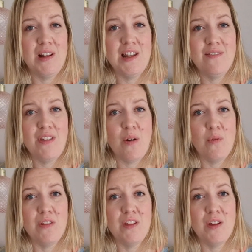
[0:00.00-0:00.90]
to leave that
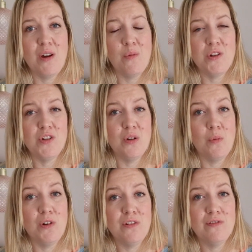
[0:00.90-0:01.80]
with you. I wish you a
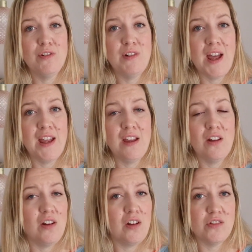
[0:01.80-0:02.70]
wonderful day
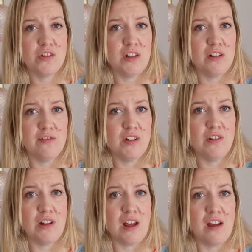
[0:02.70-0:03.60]
and lots of love in your
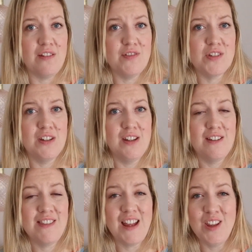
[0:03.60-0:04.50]
lives.
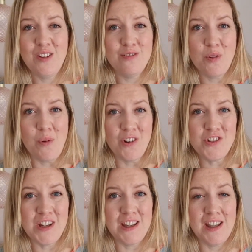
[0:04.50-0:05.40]
Thank you for
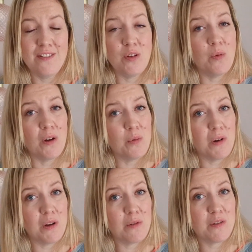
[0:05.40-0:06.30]
watching. If you want to
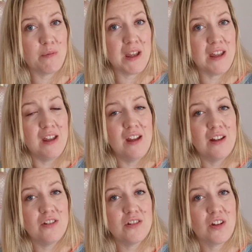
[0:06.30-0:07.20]
work with me,
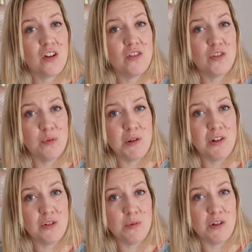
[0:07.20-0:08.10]
just go on to
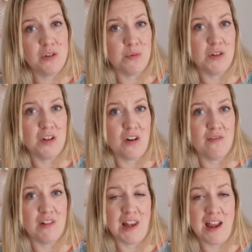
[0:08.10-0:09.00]

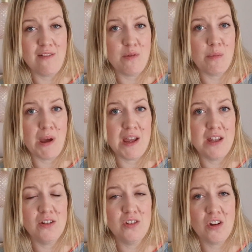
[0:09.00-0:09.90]

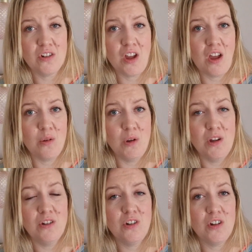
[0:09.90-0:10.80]

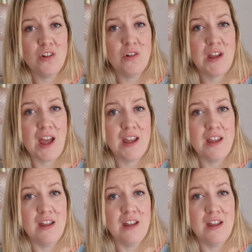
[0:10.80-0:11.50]
www.valerianbay.co.uk,